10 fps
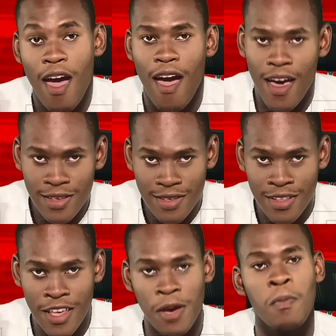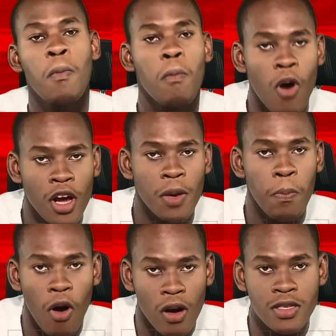hence the name
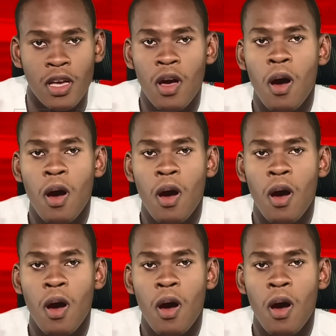monkeypox.